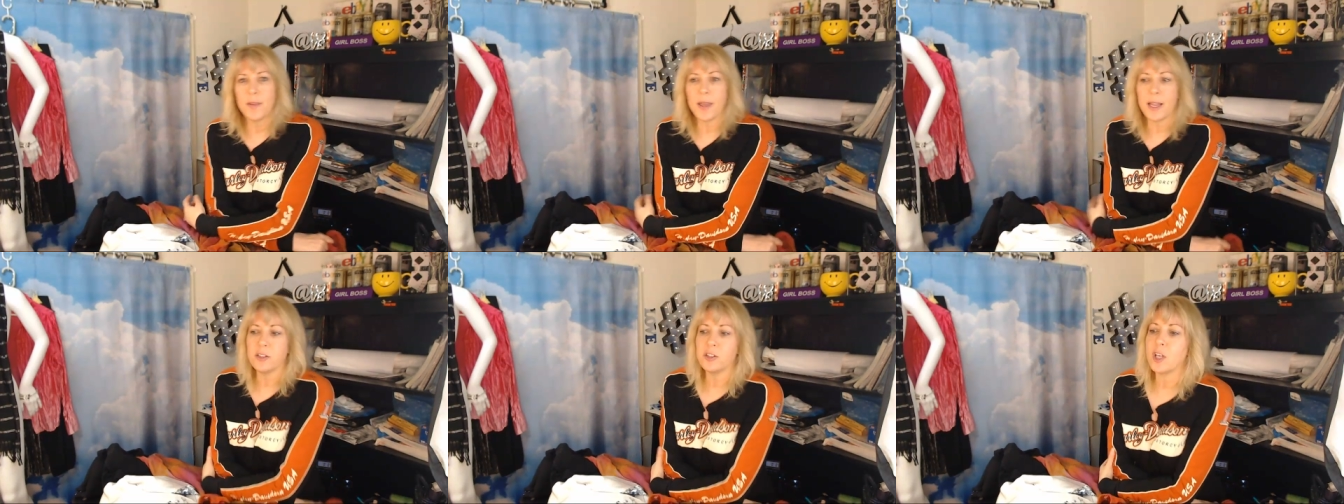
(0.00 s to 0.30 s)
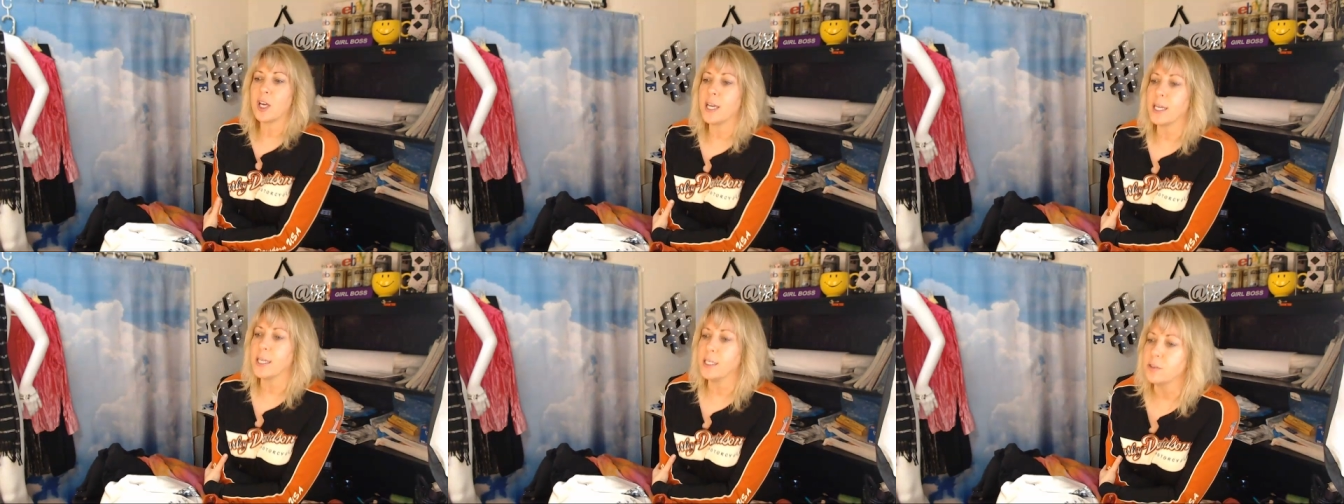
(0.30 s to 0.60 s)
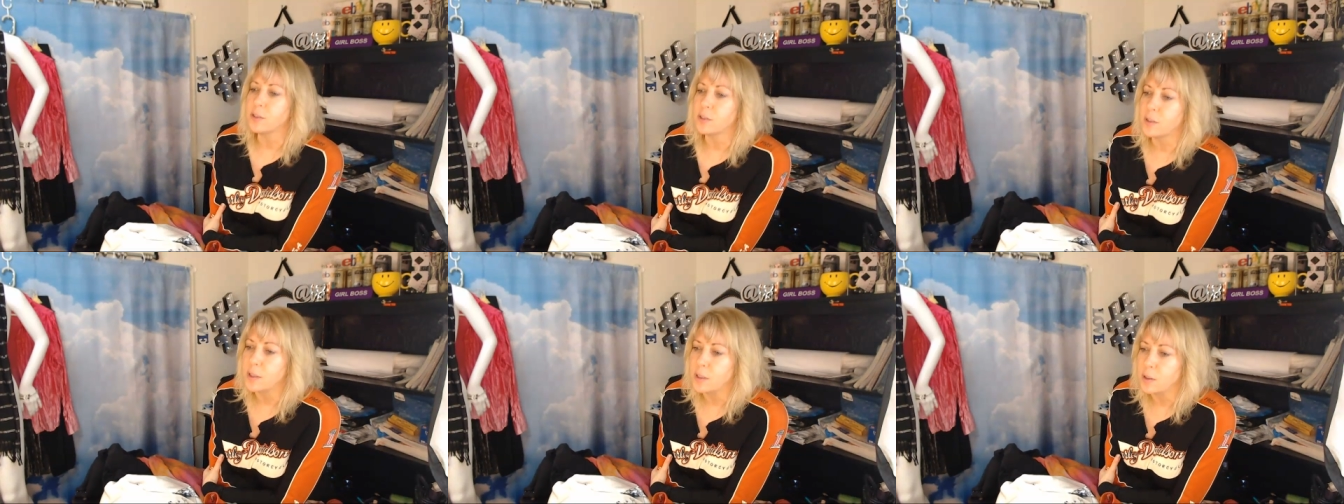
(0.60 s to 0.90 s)
they
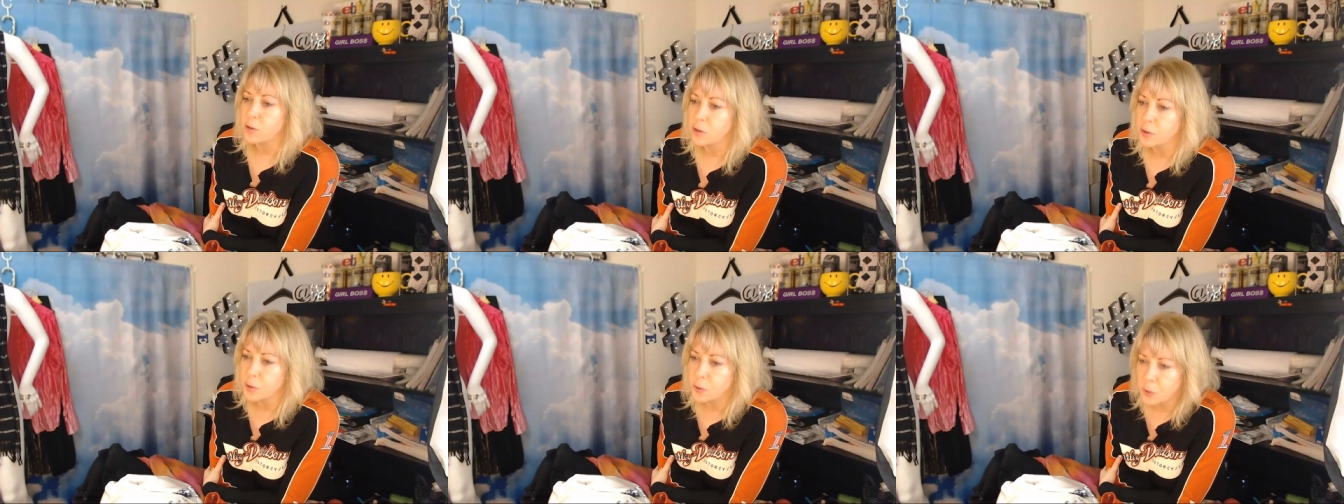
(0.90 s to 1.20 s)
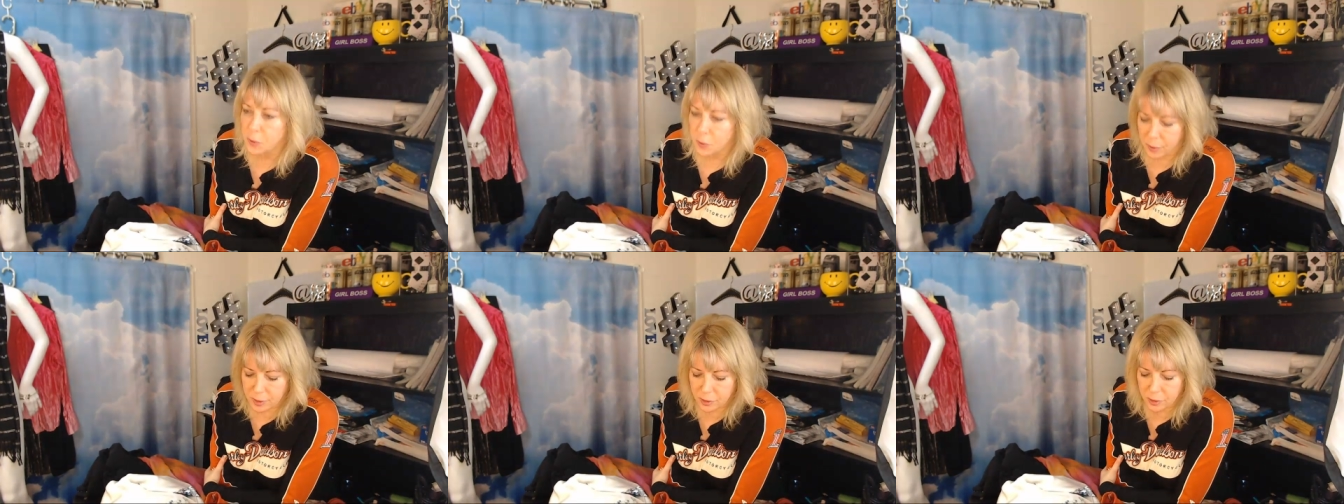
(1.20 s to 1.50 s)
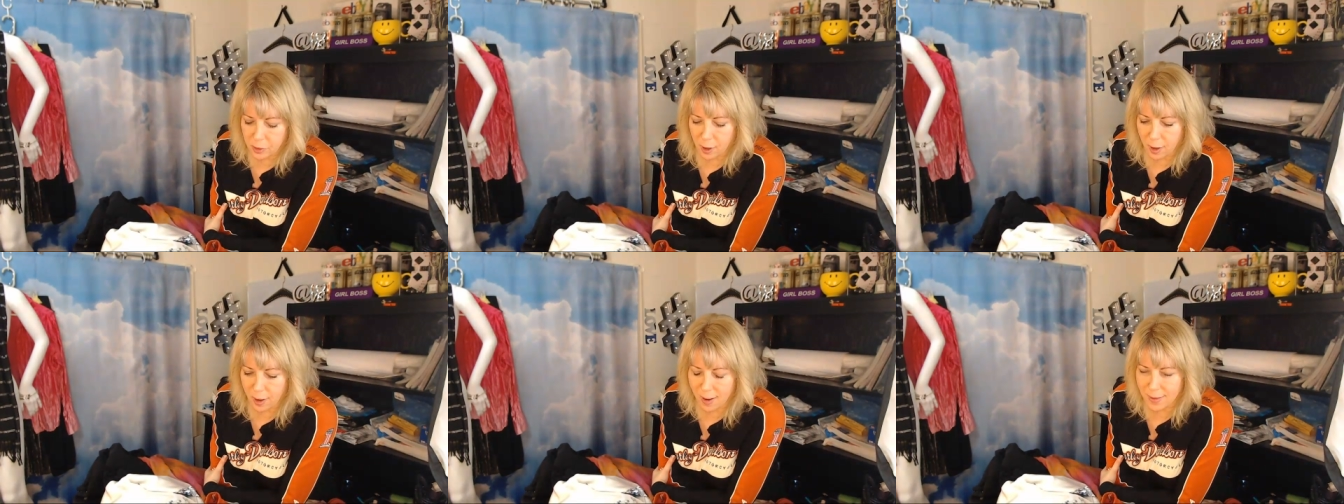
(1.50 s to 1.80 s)
changed the jewelry
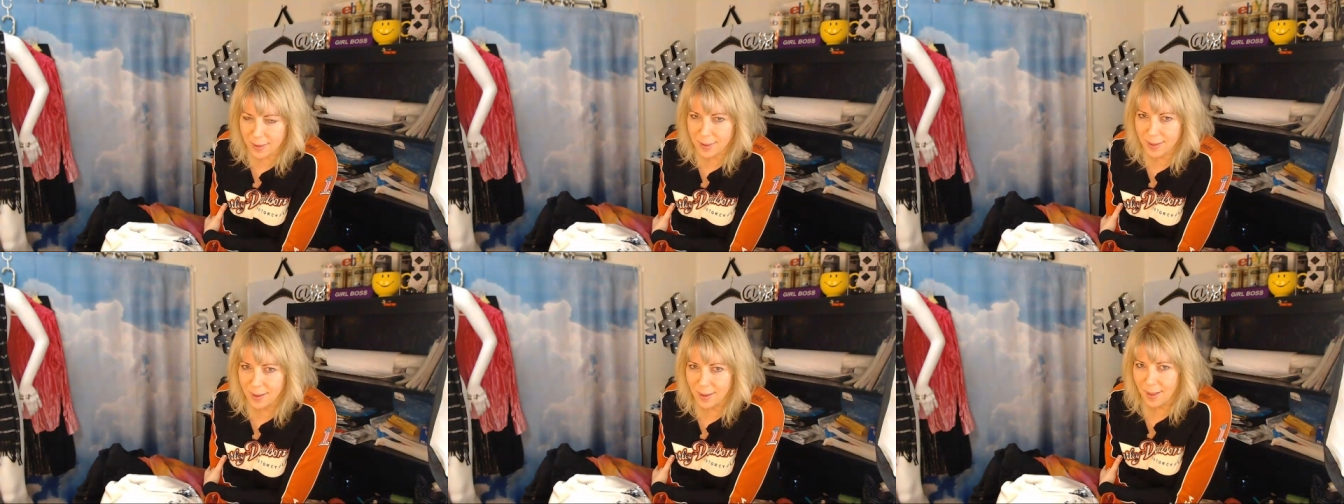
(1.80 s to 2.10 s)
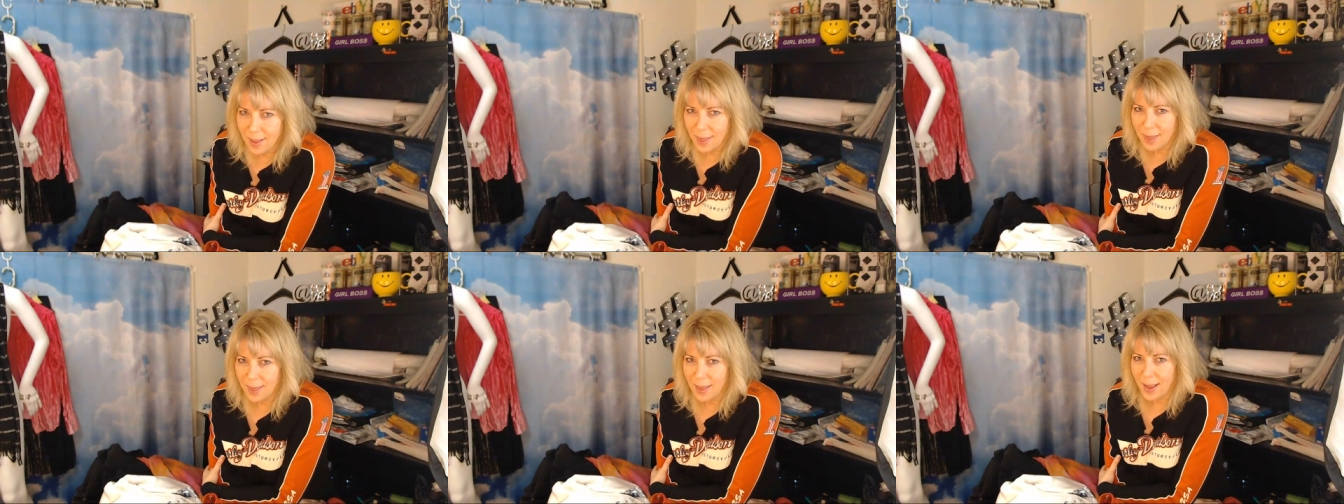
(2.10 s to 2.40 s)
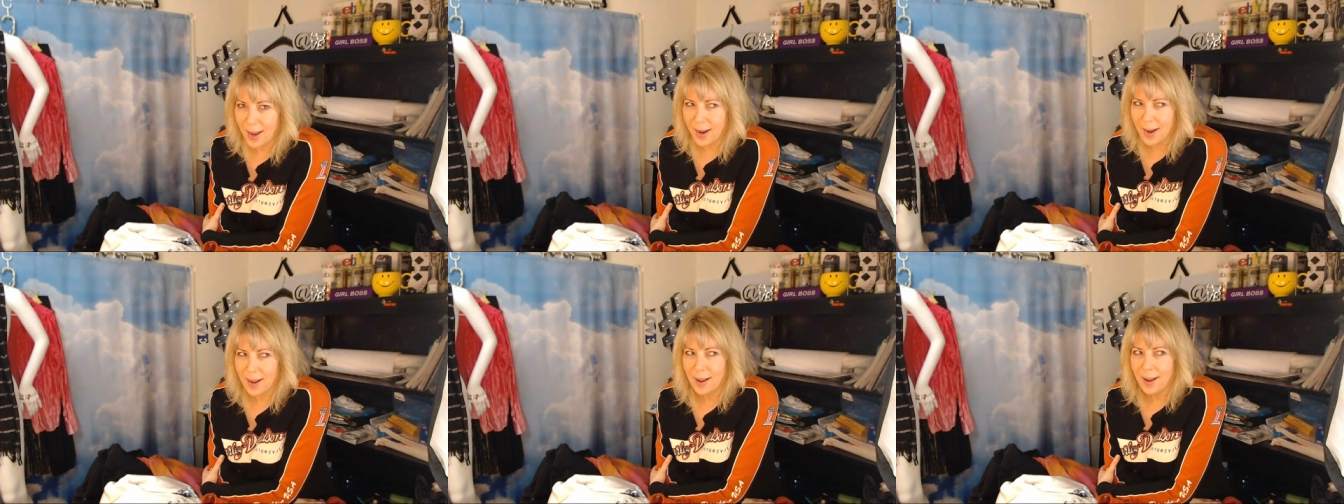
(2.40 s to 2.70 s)
jars.
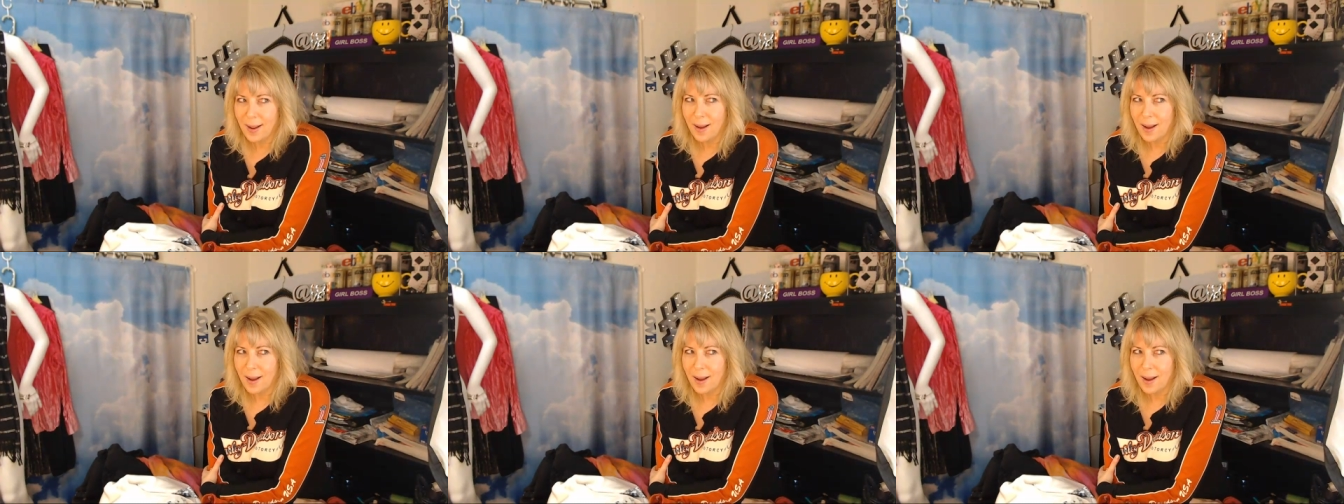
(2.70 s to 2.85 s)
Like